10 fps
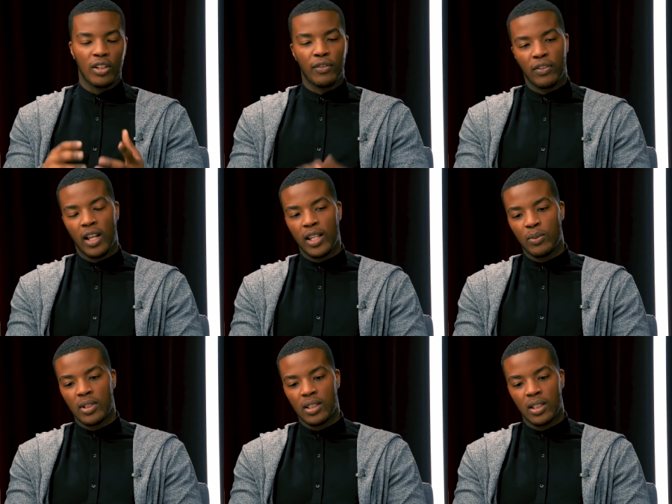it on the fly. It
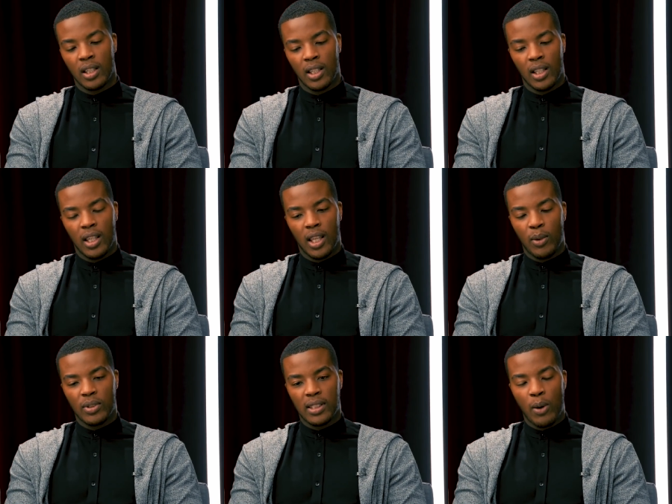was, it
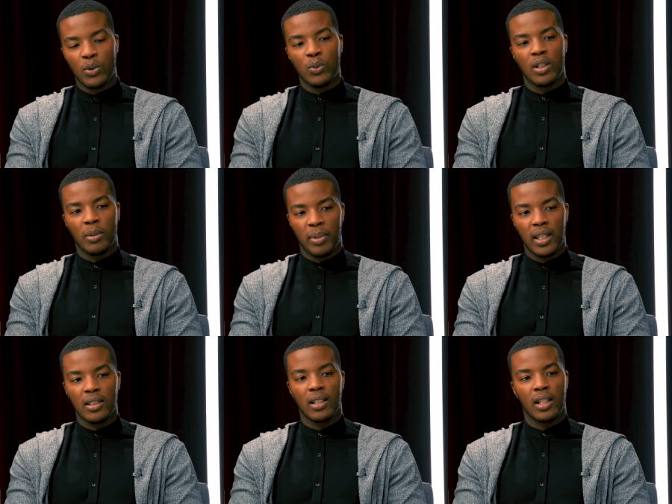was that was one of the
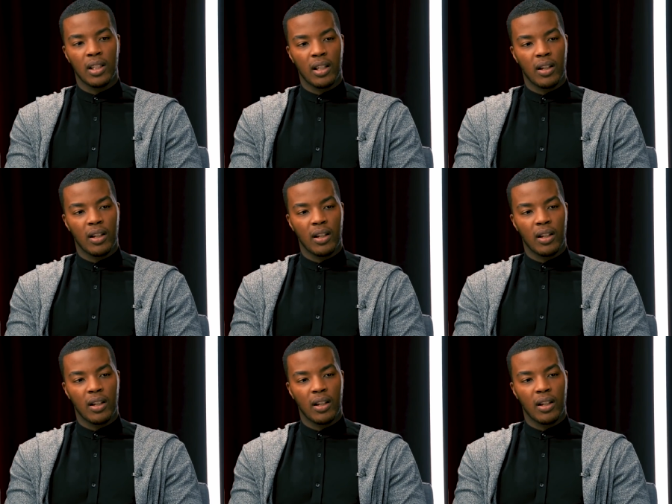biggest learning